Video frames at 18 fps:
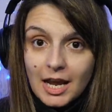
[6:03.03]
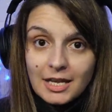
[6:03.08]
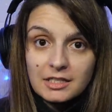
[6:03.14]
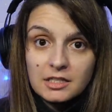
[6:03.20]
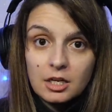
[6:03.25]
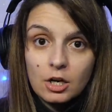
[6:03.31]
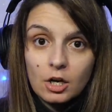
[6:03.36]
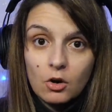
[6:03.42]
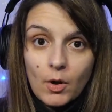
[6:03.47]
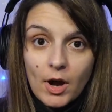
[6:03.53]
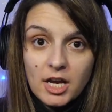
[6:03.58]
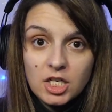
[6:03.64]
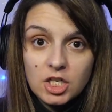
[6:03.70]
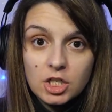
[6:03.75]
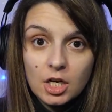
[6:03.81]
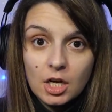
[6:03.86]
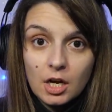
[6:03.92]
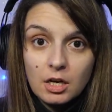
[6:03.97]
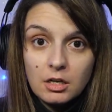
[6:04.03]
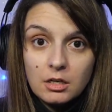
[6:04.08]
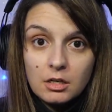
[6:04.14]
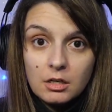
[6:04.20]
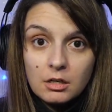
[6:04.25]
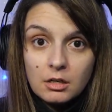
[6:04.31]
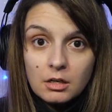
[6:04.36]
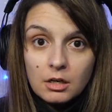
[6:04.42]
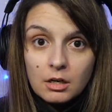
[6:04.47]
asking a question,
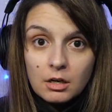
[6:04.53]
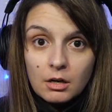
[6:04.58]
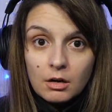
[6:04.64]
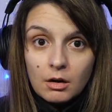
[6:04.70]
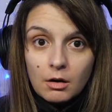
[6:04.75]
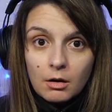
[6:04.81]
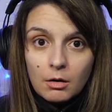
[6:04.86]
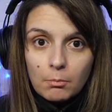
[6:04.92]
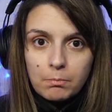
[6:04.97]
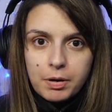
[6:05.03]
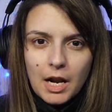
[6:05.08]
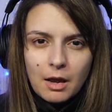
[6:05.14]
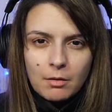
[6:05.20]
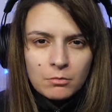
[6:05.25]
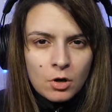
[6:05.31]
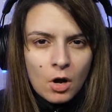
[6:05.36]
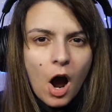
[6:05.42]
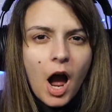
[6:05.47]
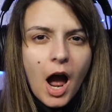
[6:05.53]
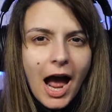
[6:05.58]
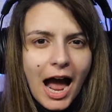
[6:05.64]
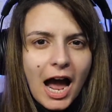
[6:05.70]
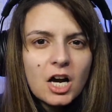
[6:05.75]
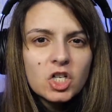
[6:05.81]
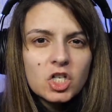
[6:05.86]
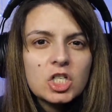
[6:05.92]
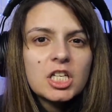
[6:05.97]
but I'm not
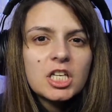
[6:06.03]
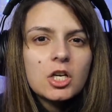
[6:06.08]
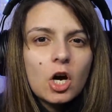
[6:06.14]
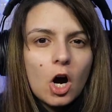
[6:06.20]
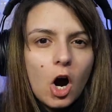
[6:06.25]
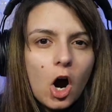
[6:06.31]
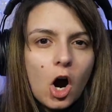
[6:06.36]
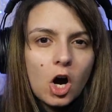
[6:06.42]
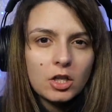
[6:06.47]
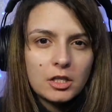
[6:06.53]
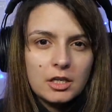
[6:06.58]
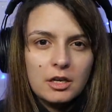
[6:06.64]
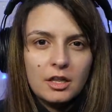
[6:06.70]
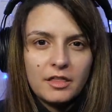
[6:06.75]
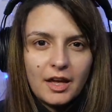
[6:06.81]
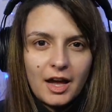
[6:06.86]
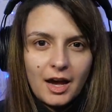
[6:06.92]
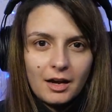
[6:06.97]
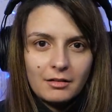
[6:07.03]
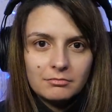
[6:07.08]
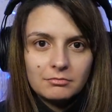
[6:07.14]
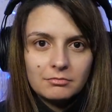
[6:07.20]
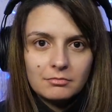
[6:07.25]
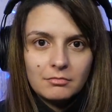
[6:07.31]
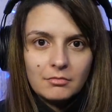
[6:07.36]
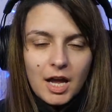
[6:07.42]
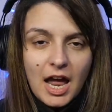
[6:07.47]
actually calling her that.
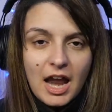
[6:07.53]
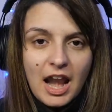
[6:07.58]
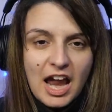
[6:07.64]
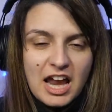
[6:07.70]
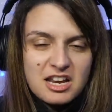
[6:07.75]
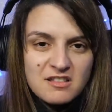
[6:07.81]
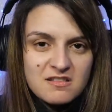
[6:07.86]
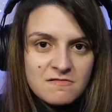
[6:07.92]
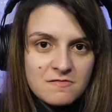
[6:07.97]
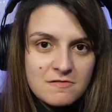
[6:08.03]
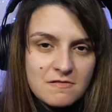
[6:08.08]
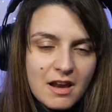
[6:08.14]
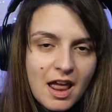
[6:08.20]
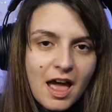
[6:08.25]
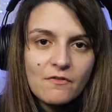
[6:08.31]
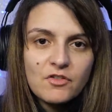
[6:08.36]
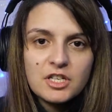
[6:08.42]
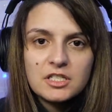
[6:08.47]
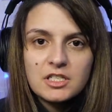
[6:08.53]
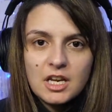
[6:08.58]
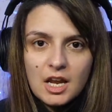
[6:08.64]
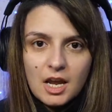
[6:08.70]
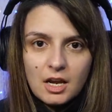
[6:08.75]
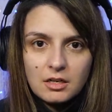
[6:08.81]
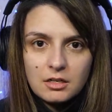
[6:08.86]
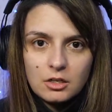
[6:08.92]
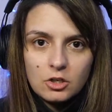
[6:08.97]
And I never
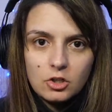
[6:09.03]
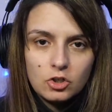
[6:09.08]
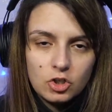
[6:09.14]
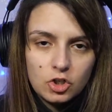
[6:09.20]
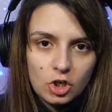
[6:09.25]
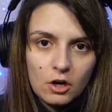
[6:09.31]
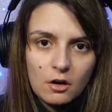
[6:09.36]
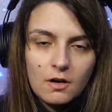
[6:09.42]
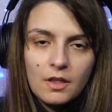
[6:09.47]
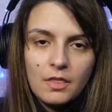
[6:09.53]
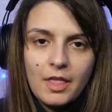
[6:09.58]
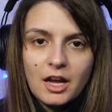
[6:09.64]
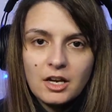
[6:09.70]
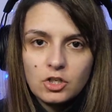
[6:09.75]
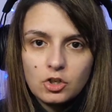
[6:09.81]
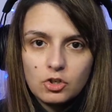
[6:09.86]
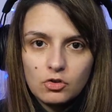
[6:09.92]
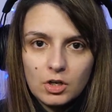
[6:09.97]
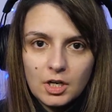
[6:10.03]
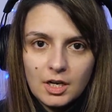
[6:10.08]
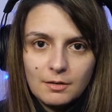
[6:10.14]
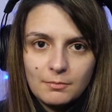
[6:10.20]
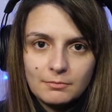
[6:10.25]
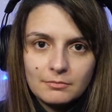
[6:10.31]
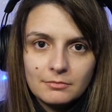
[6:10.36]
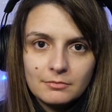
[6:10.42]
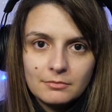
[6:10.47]
did during that
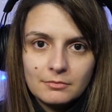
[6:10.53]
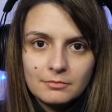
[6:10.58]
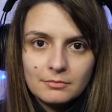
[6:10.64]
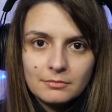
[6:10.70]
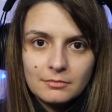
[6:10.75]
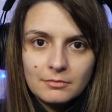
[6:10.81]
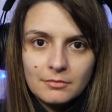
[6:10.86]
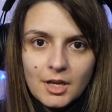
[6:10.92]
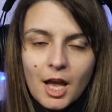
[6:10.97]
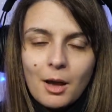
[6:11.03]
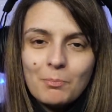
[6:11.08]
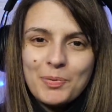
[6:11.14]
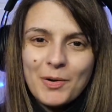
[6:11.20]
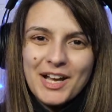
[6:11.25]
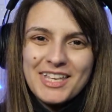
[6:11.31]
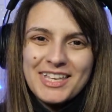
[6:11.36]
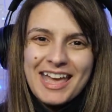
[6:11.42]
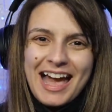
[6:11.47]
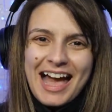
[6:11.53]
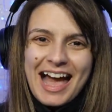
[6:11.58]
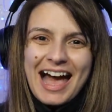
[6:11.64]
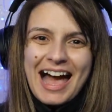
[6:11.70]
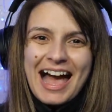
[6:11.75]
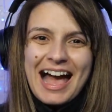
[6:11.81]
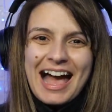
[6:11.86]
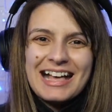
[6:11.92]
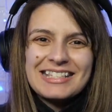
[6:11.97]
stream. But
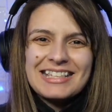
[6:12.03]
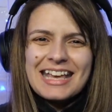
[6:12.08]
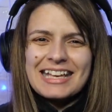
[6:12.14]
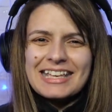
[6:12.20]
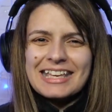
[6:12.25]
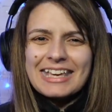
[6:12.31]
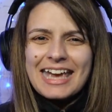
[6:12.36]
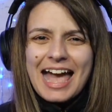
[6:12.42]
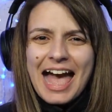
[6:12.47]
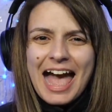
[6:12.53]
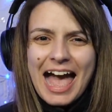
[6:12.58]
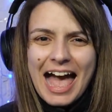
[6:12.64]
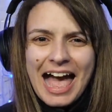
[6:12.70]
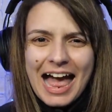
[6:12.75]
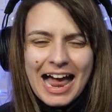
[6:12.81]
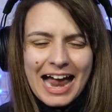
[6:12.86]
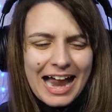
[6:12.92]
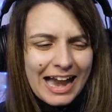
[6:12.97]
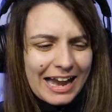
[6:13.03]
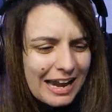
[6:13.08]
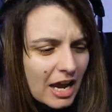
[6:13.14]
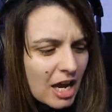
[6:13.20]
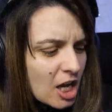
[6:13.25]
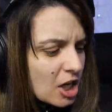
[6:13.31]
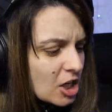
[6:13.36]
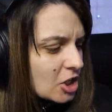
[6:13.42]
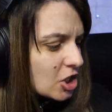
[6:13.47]
yes, again,
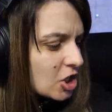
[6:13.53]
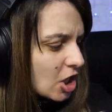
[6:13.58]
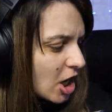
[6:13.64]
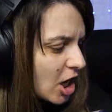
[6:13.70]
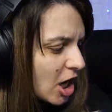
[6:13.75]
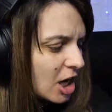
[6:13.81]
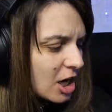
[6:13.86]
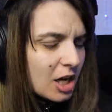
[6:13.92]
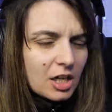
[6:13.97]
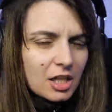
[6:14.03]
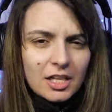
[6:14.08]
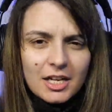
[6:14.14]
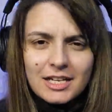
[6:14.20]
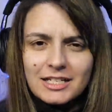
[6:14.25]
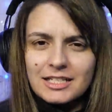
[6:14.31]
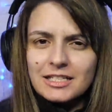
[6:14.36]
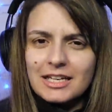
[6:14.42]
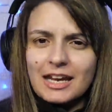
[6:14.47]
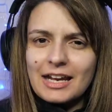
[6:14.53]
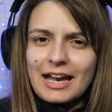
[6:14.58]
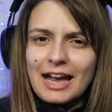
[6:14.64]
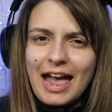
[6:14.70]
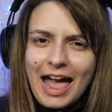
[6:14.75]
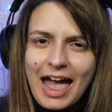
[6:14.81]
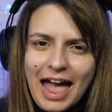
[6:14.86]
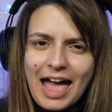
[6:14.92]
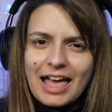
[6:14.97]
journalistic
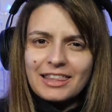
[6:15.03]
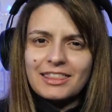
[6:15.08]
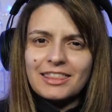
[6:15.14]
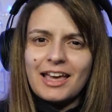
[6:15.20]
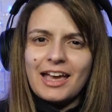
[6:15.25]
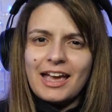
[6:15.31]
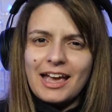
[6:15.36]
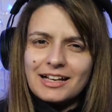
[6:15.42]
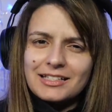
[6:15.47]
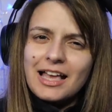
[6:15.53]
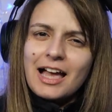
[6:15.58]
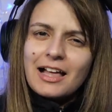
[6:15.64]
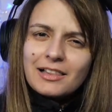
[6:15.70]
ethics.